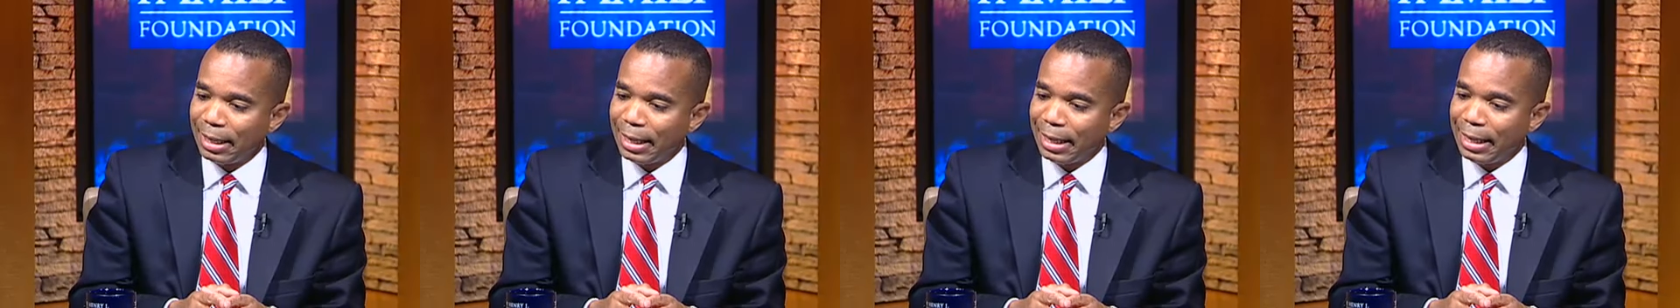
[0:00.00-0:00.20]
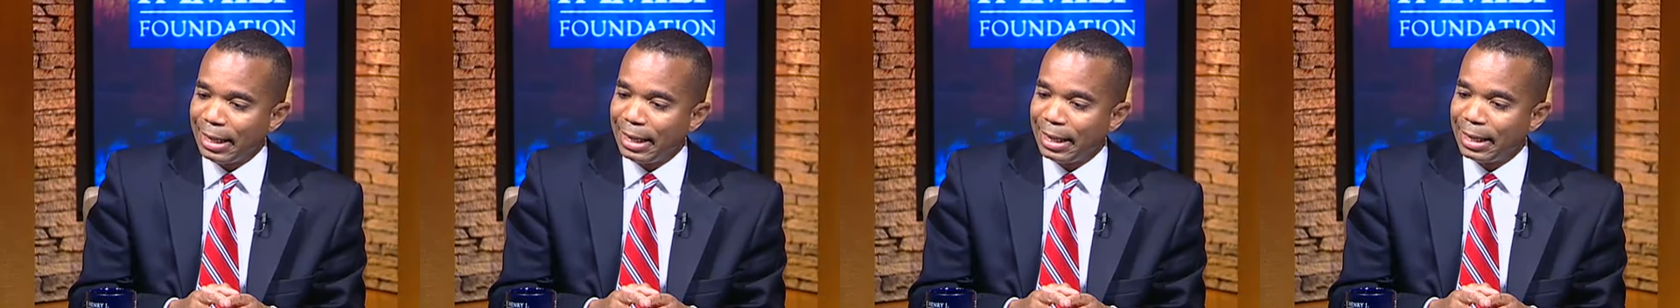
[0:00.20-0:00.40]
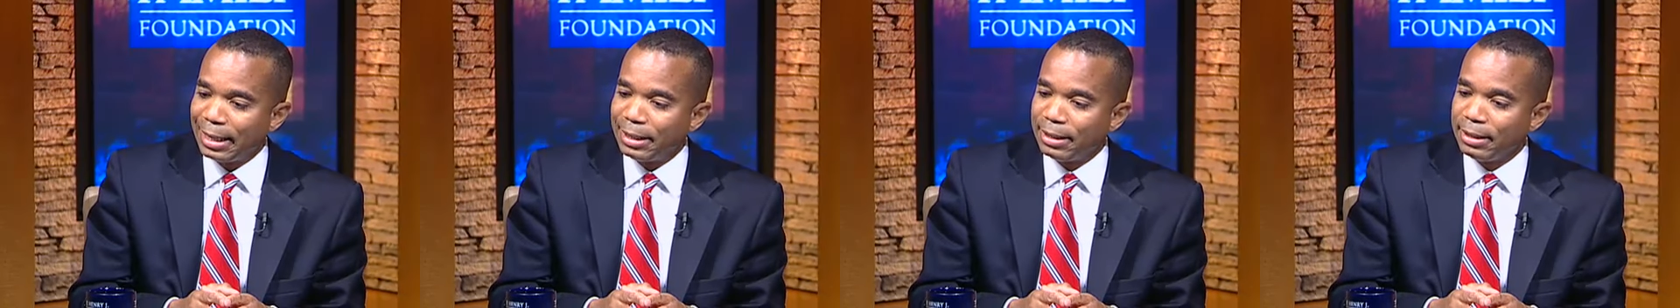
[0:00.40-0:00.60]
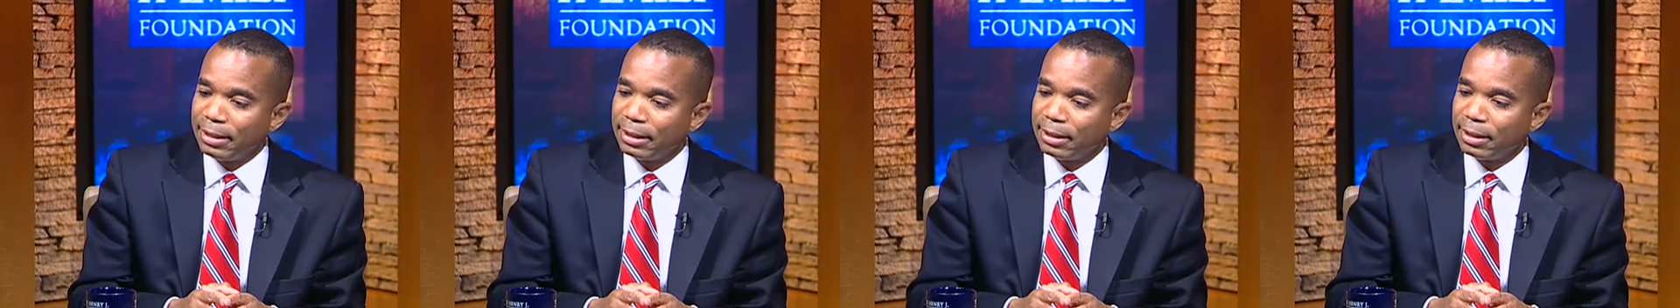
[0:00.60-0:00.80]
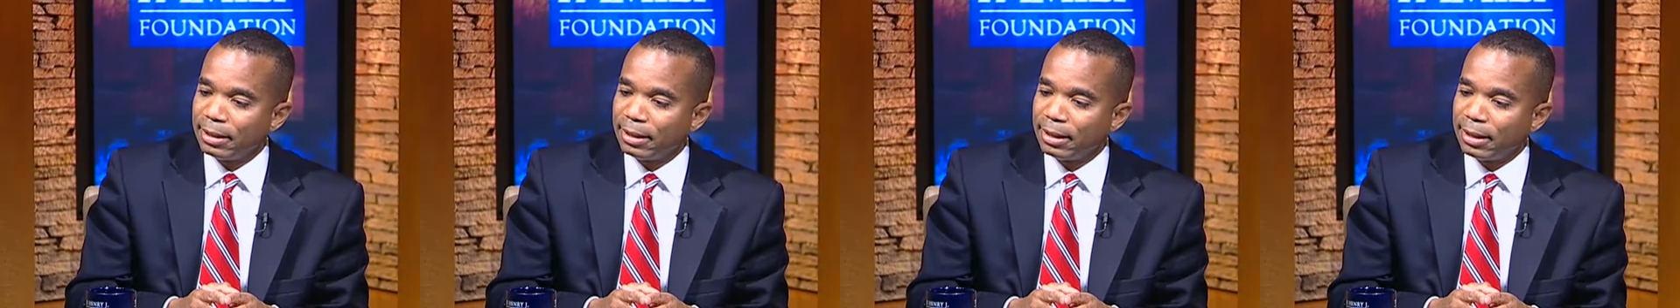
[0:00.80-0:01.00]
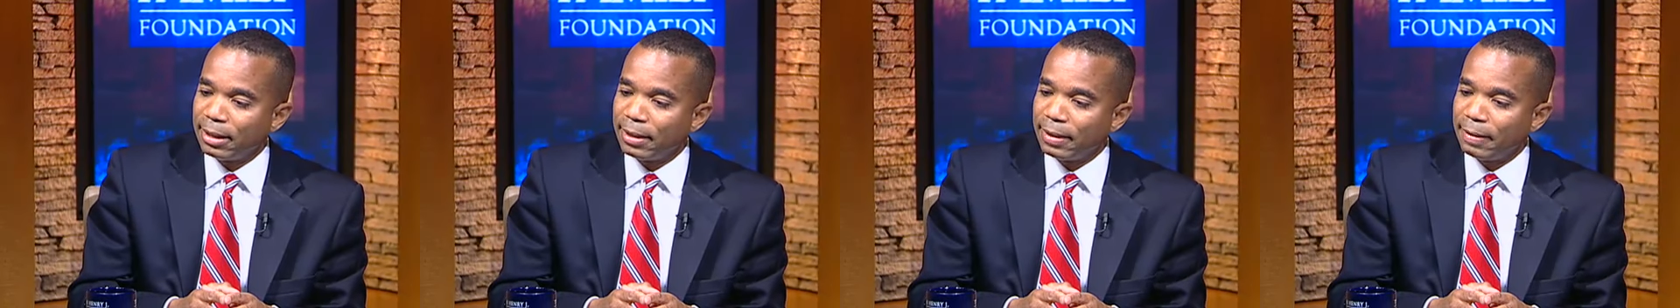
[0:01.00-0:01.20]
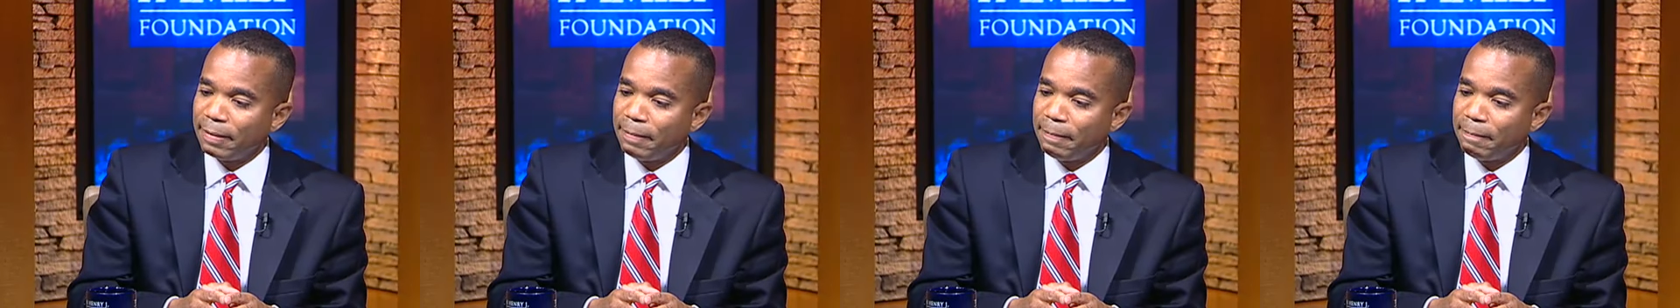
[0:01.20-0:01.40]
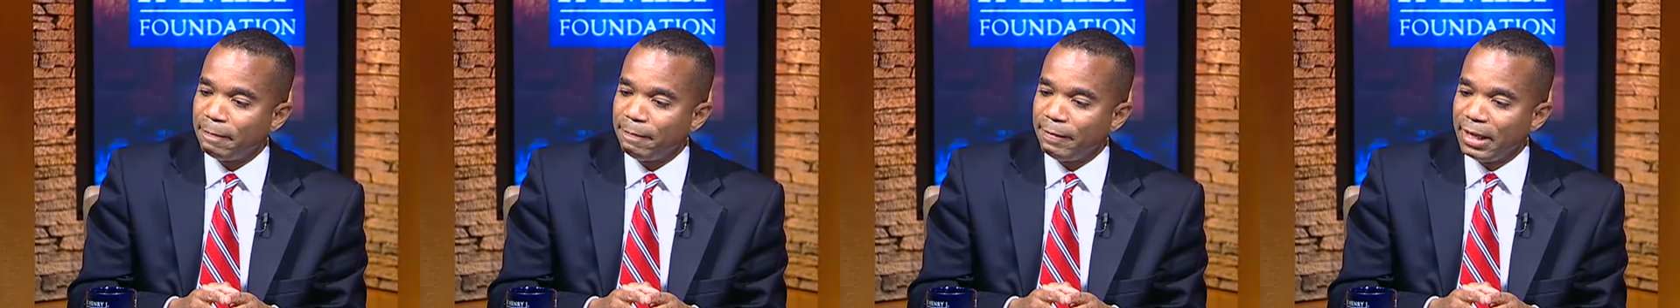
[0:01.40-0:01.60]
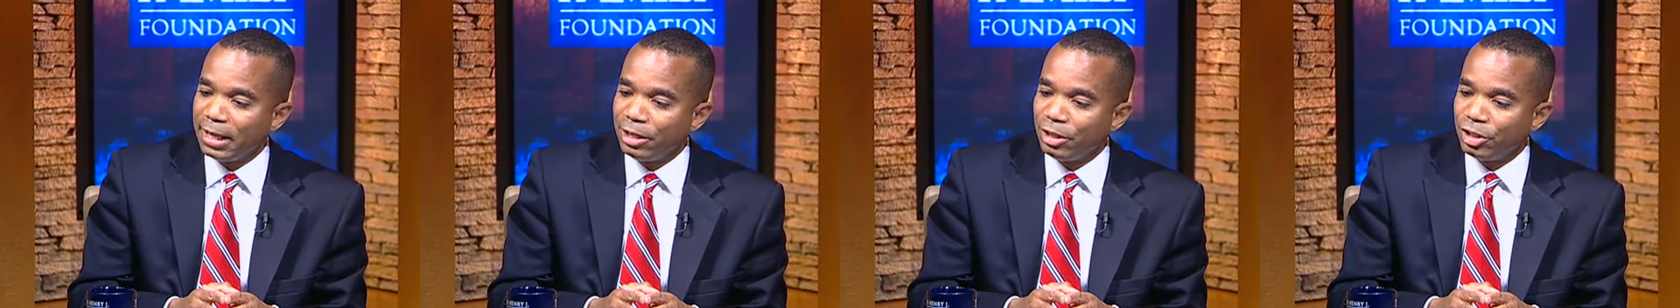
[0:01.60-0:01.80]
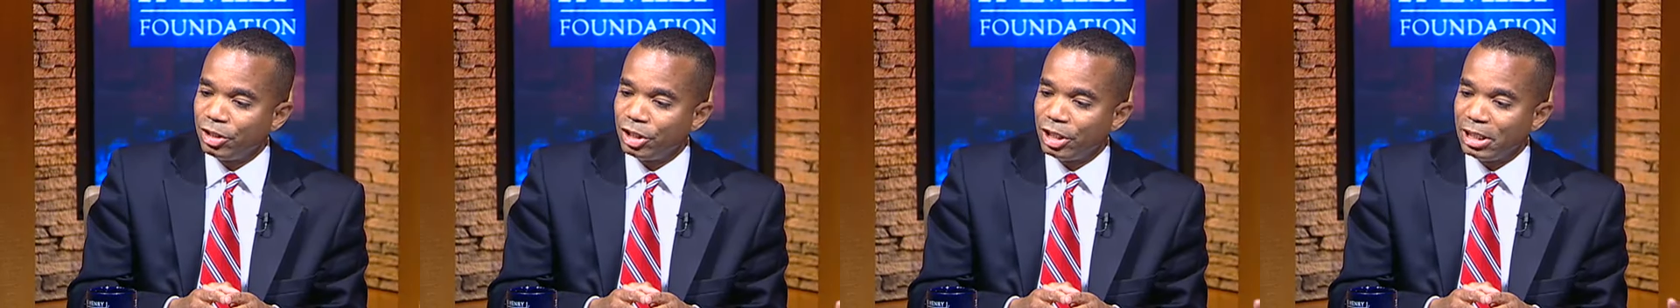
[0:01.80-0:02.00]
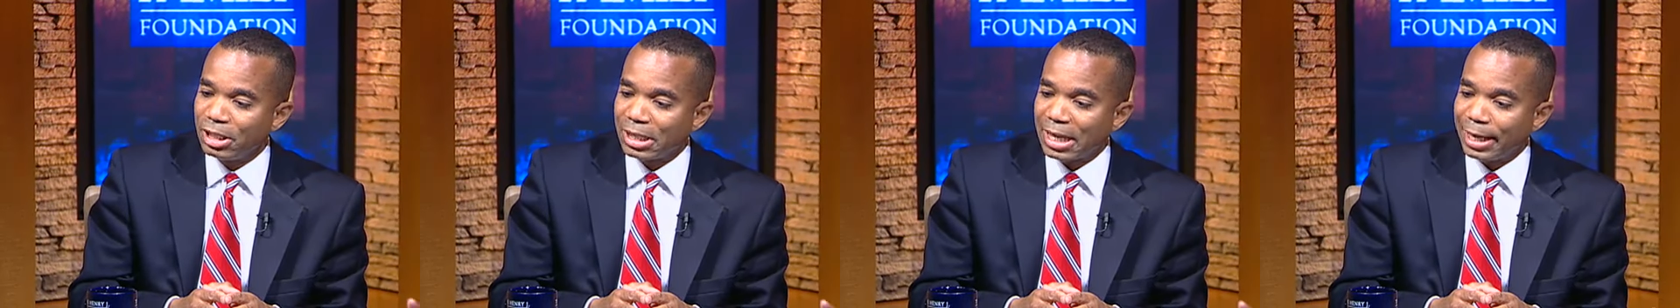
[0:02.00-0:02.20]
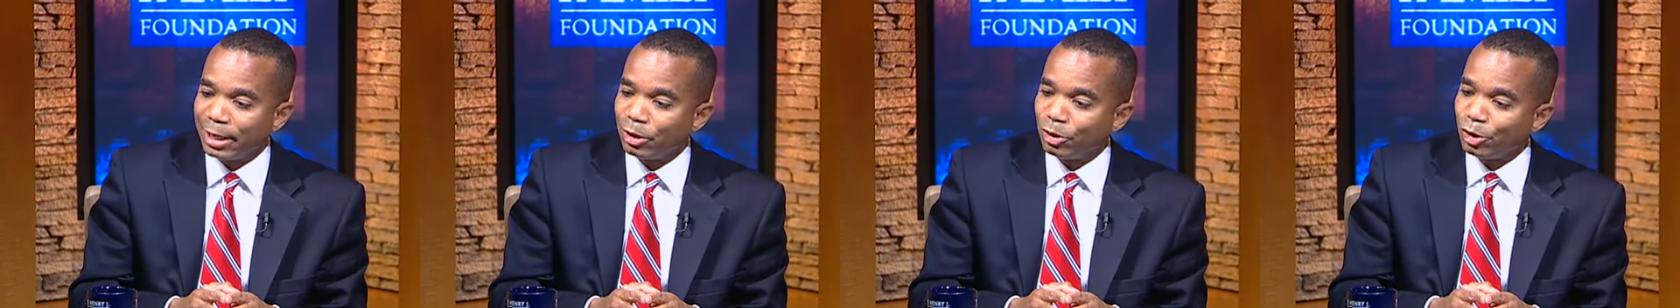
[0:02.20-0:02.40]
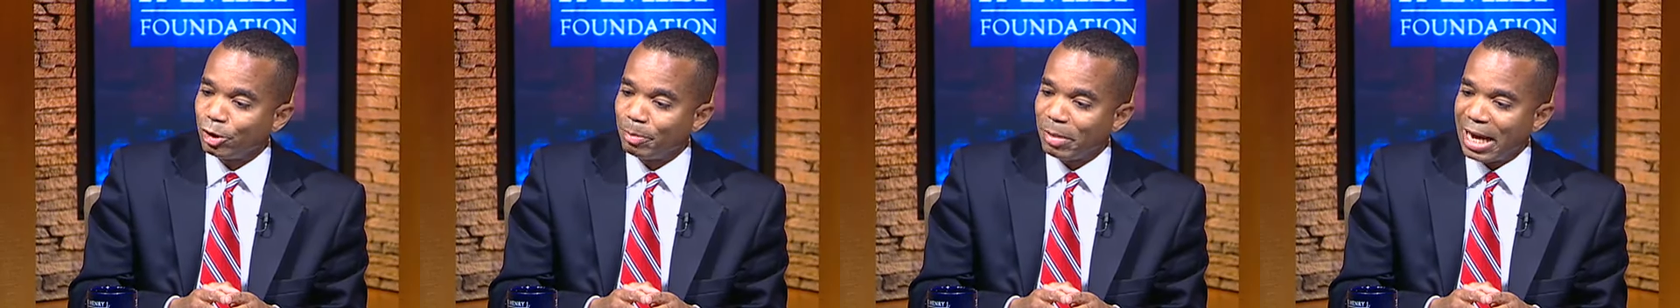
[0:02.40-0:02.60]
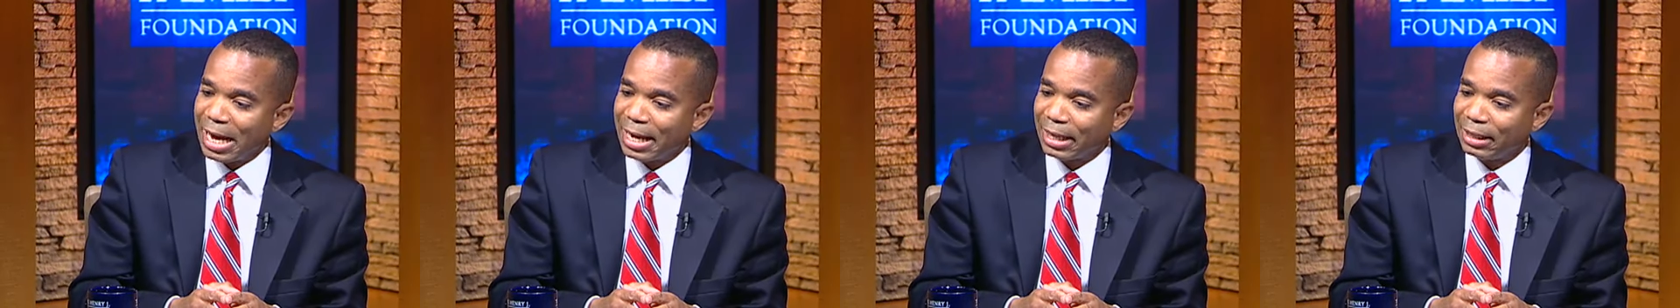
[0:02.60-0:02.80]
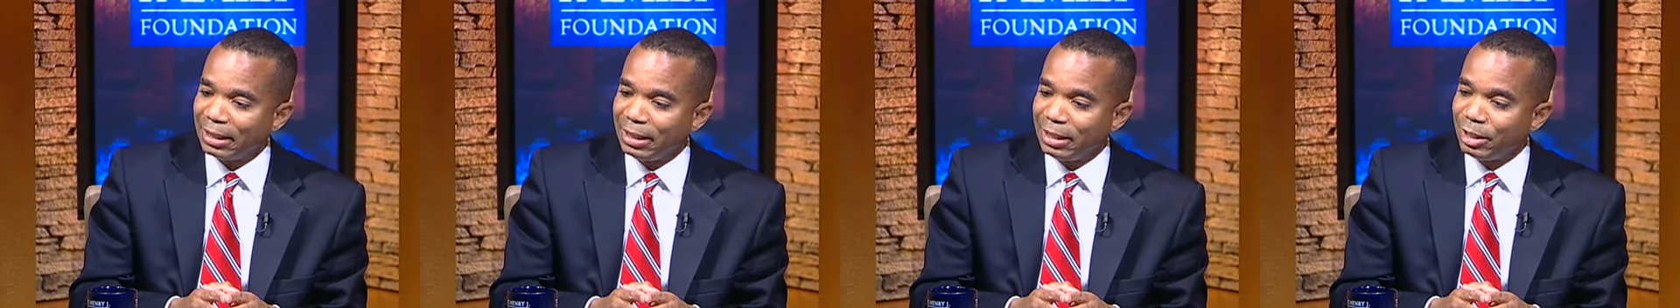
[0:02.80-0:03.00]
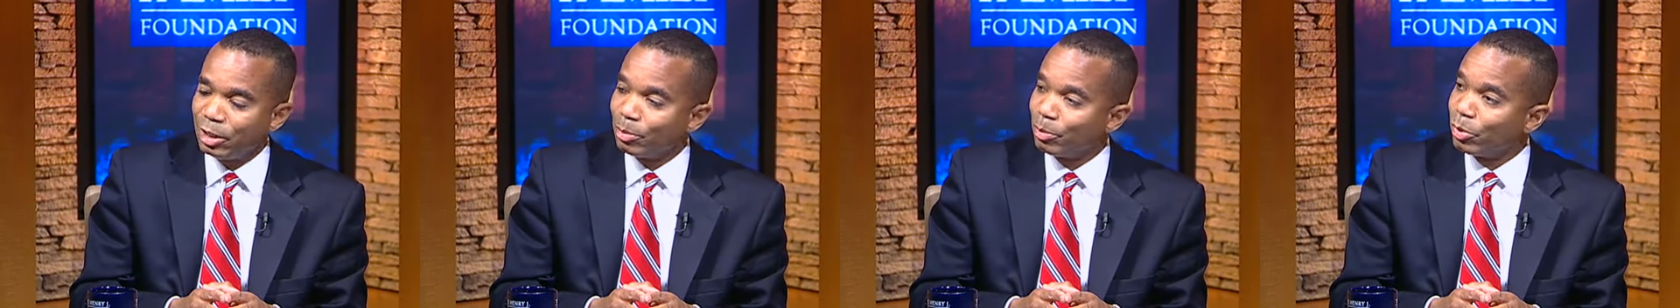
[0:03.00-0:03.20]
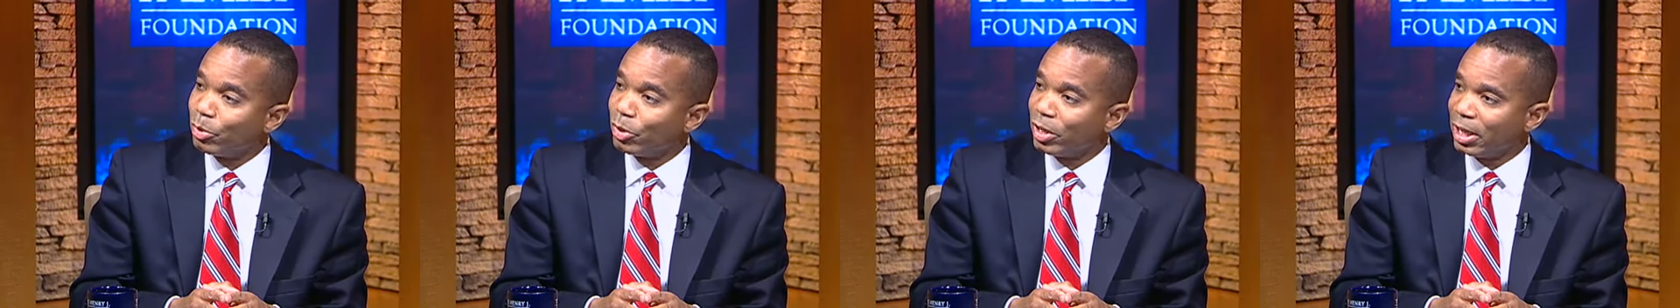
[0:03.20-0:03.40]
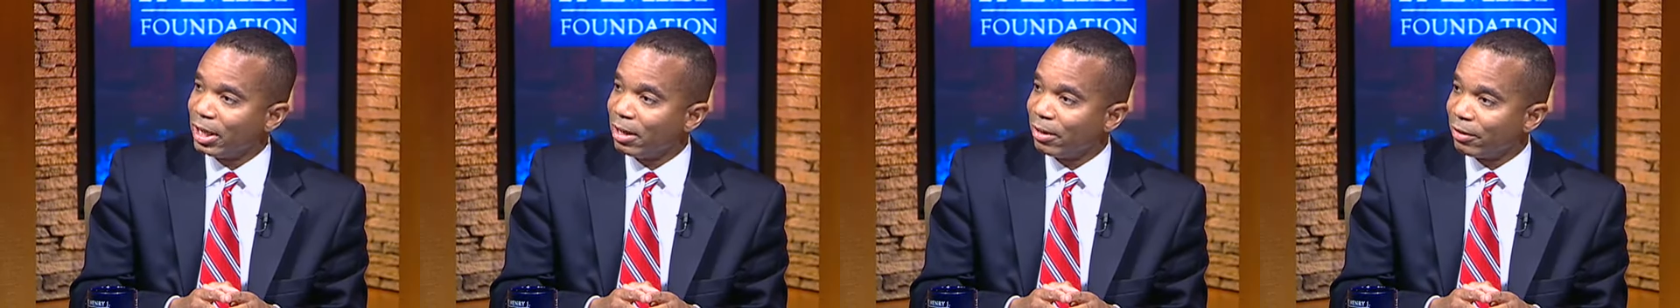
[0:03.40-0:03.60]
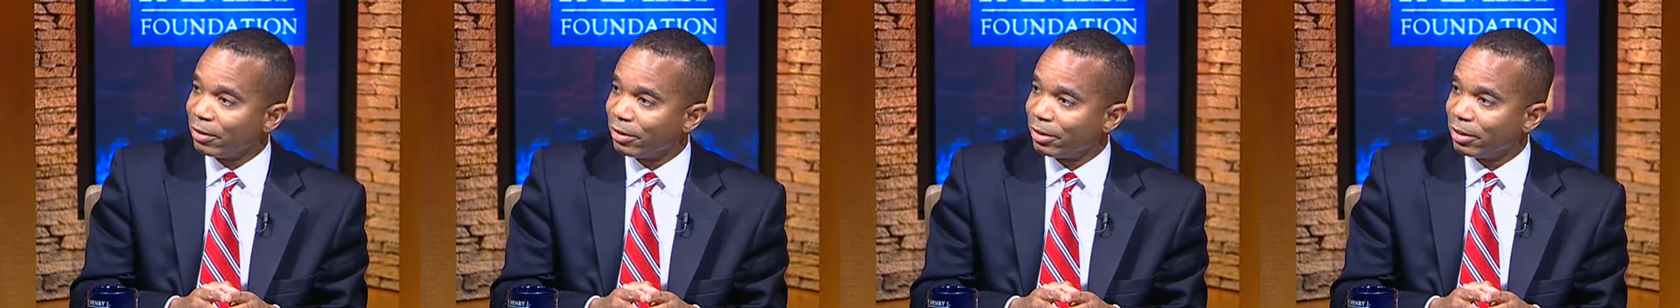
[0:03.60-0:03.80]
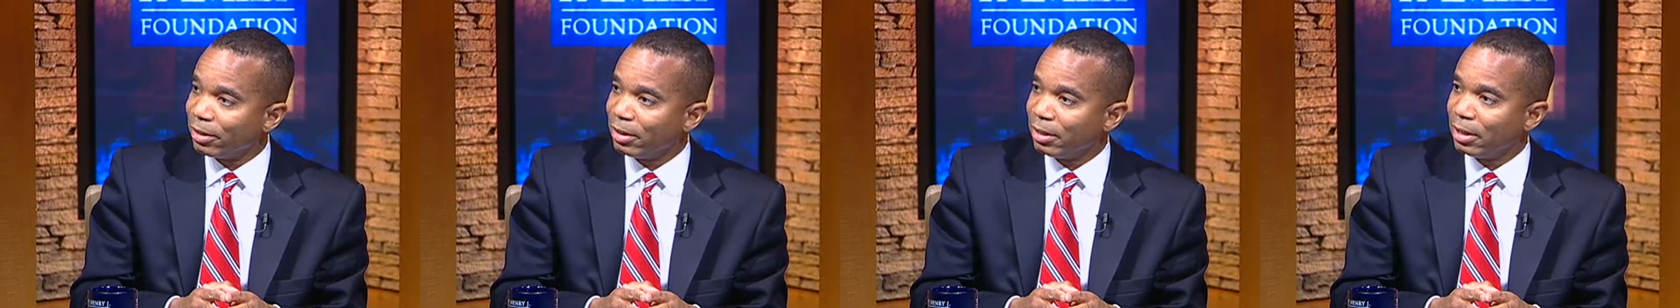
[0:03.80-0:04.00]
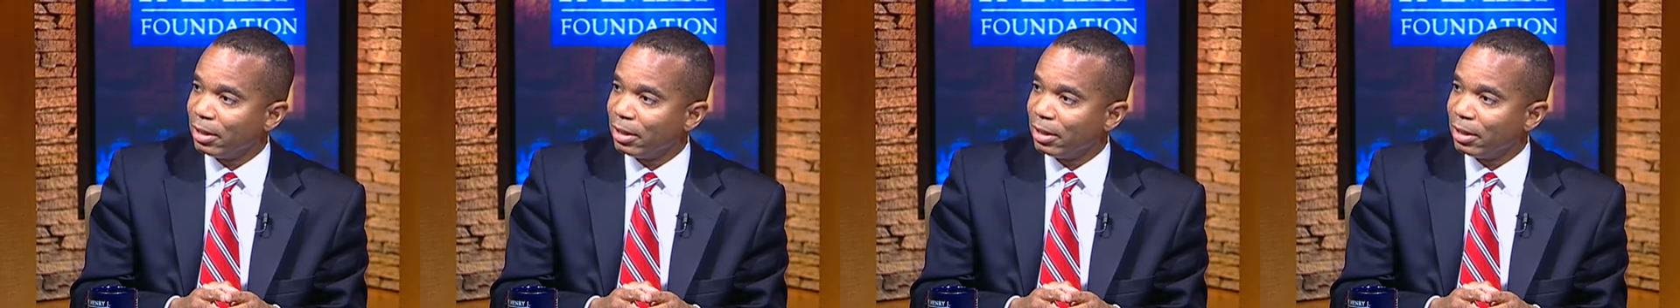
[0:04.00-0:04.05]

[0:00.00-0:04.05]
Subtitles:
And then she cycles back into poor health